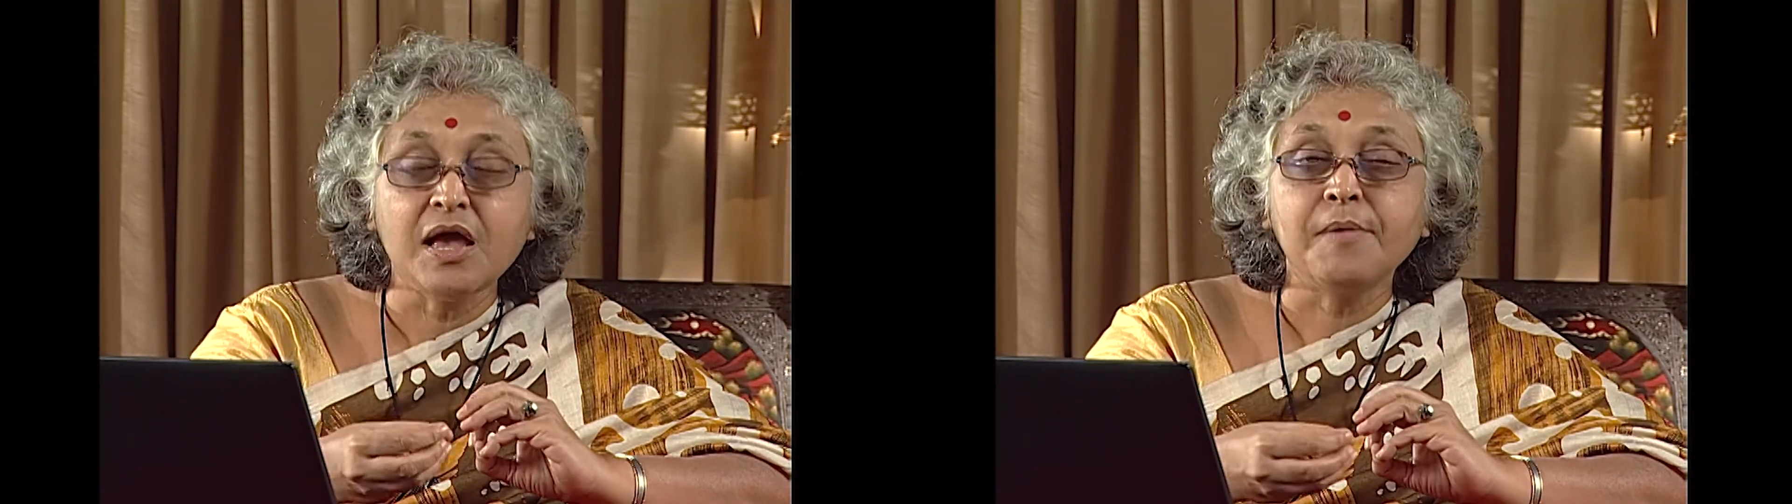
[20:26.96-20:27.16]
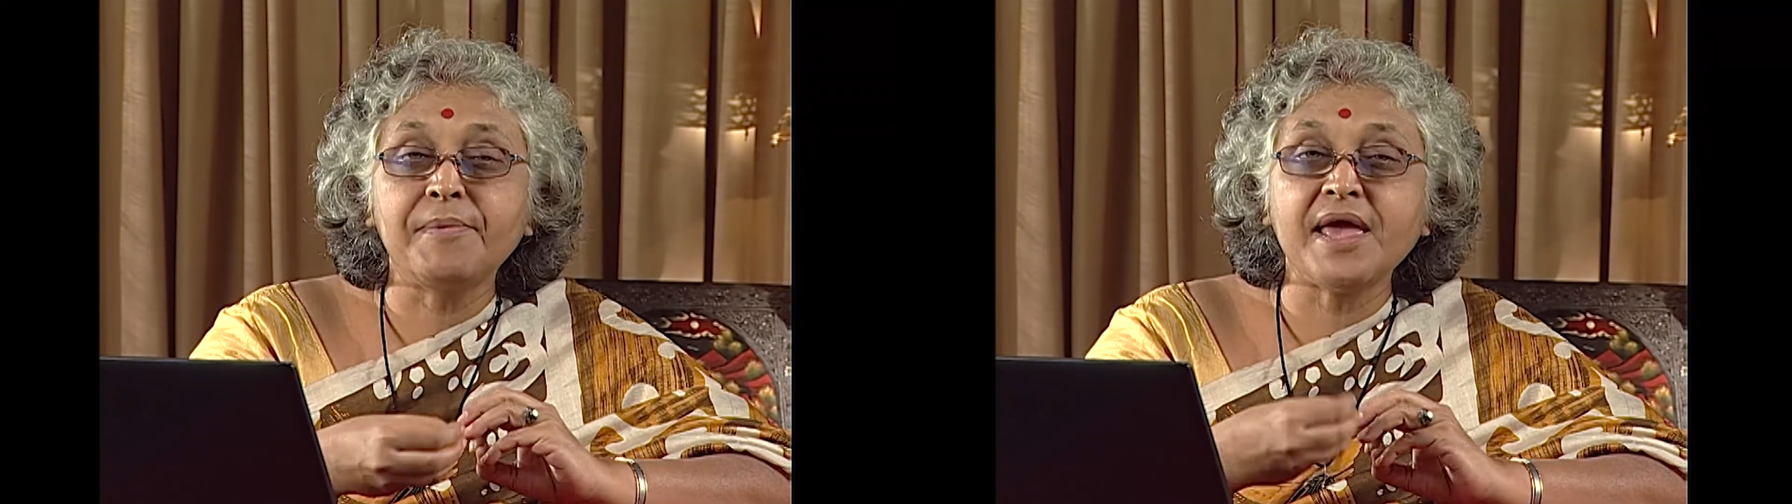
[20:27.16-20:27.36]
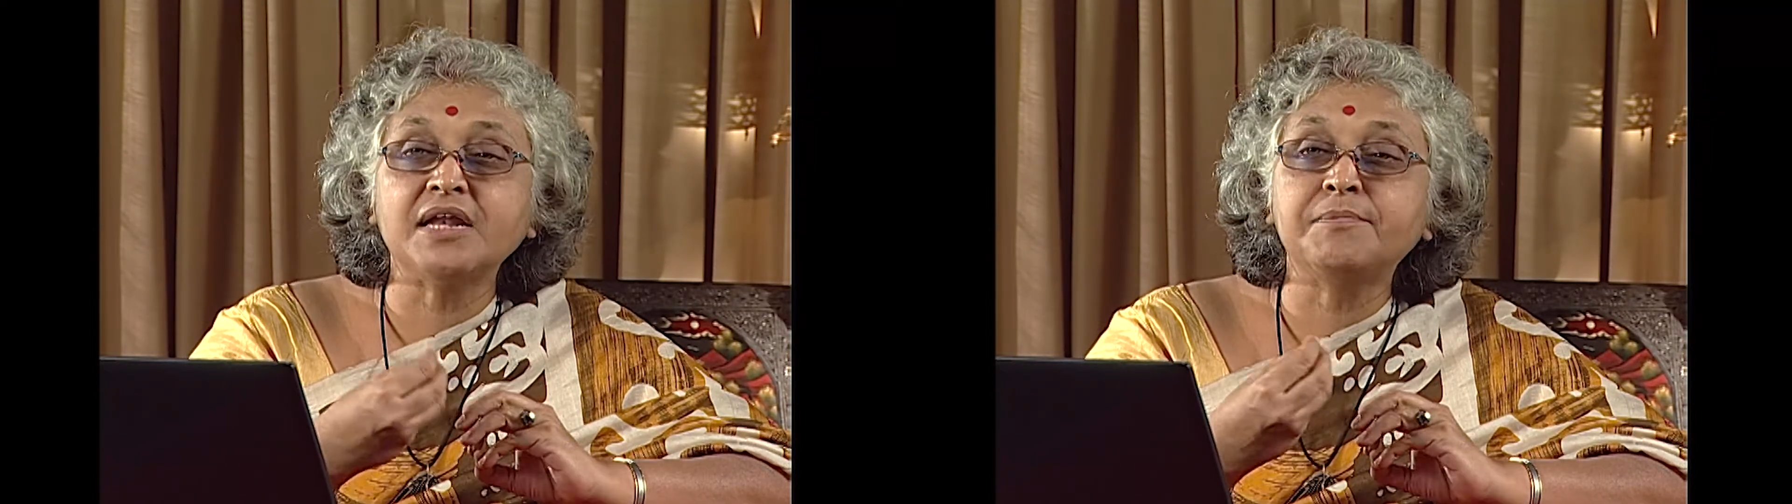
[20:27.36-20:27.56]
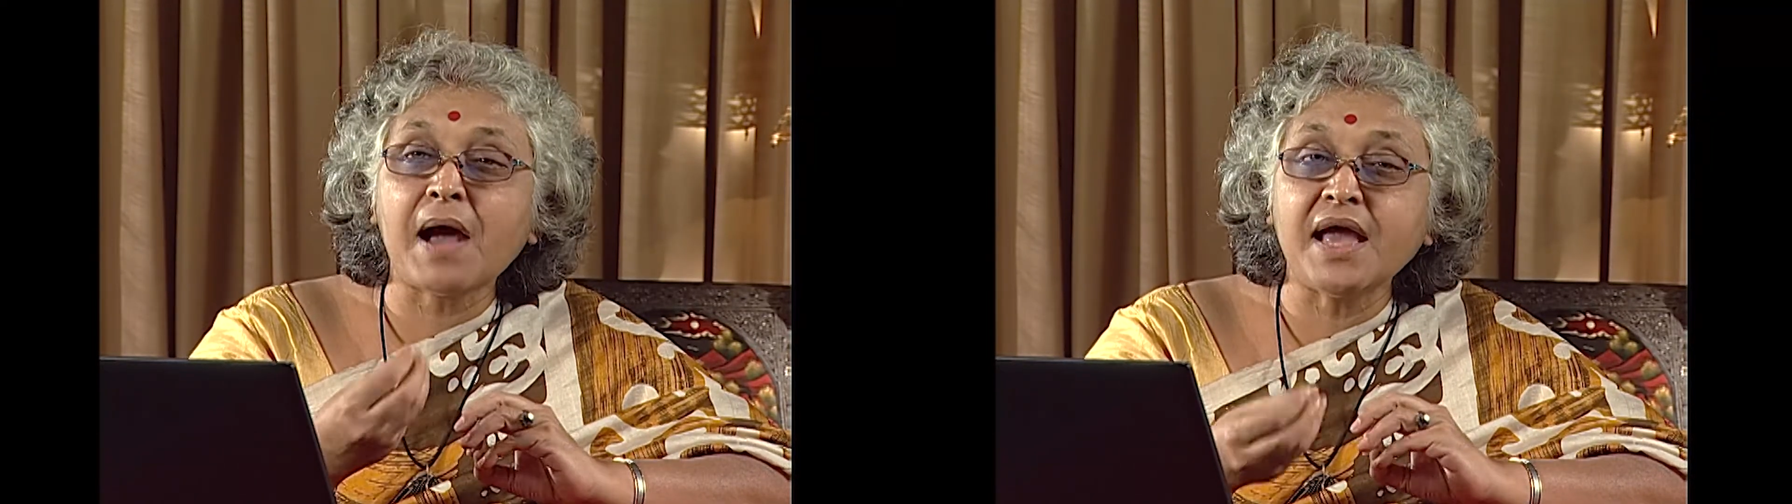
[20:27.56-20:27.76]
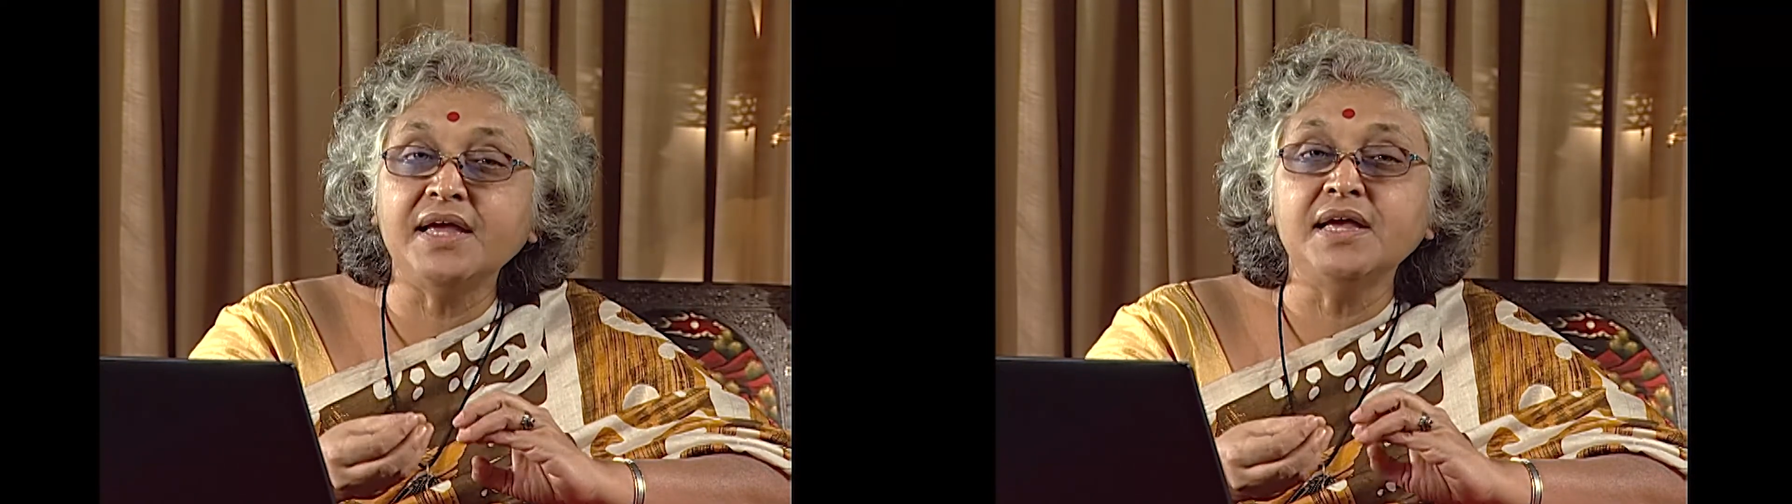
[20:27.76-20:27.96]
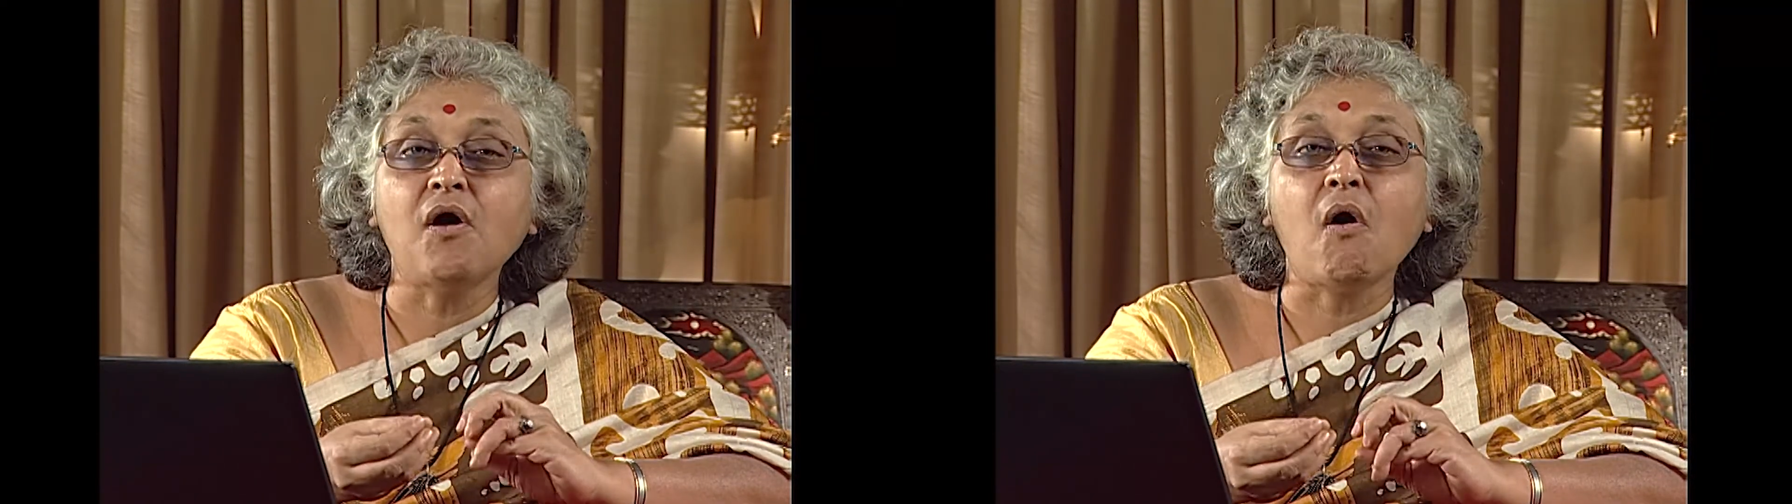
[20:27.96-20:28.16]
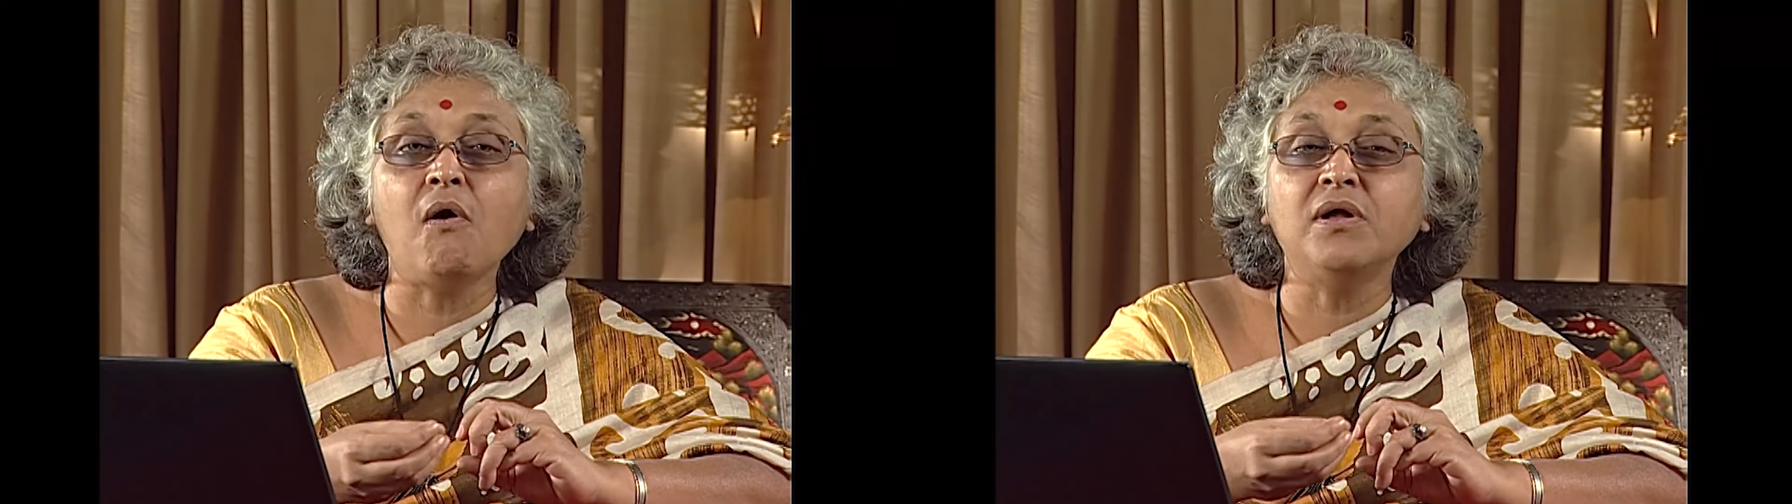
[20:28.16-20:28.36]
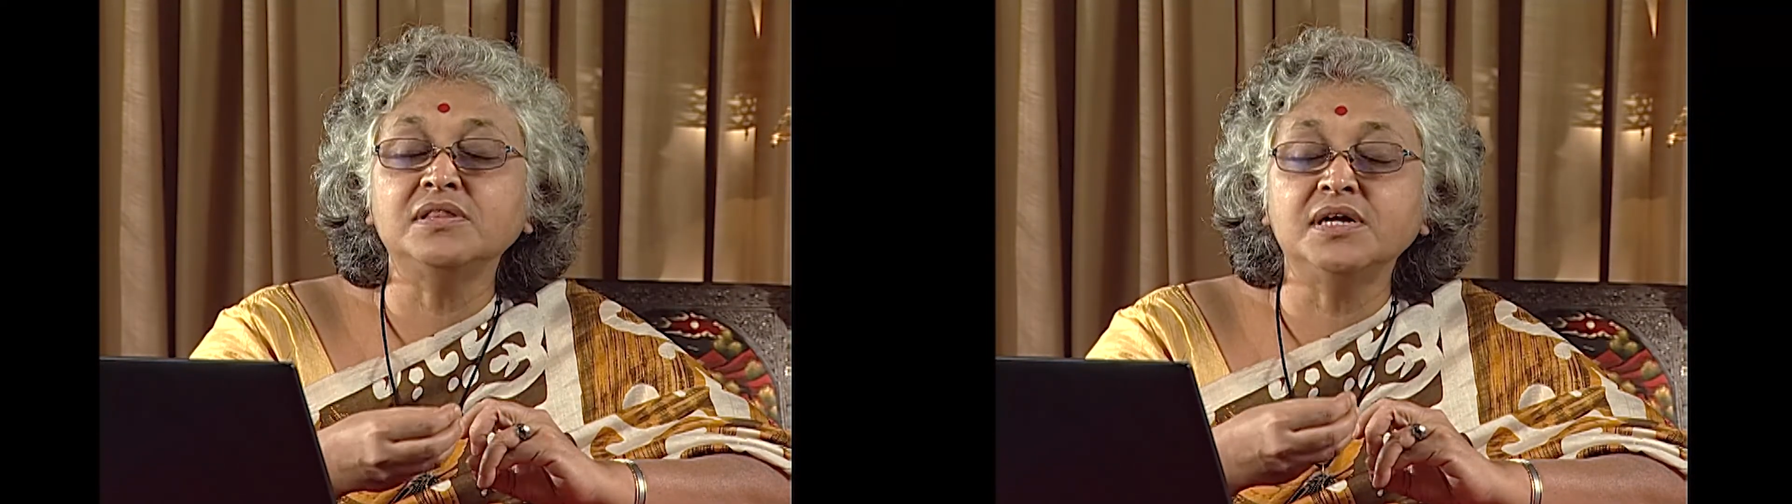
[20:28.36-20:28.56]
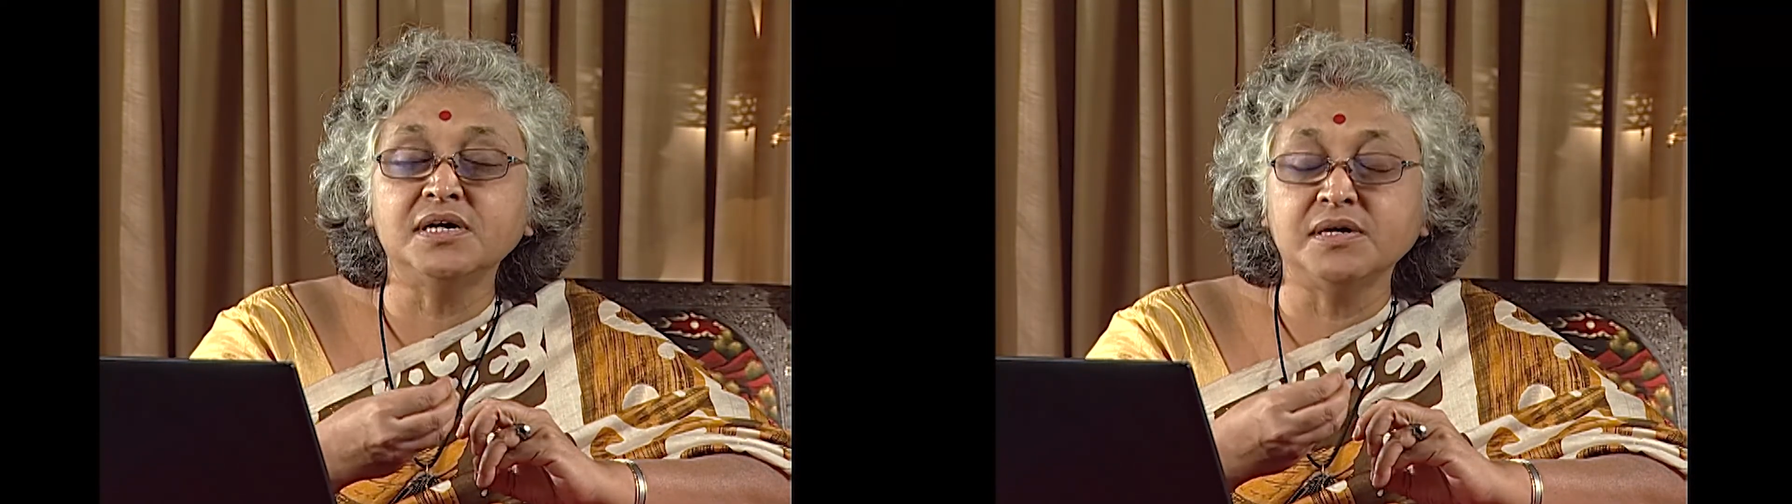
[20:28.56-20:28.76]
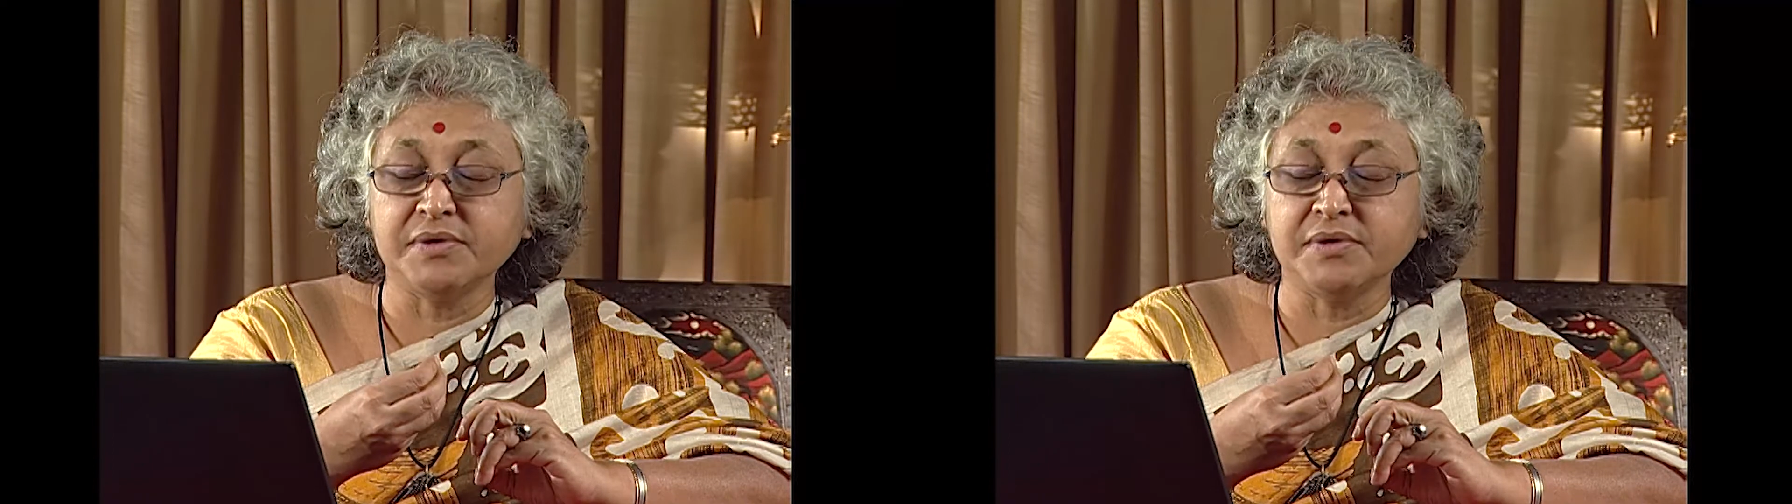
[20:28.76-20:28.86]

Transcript: paid by all the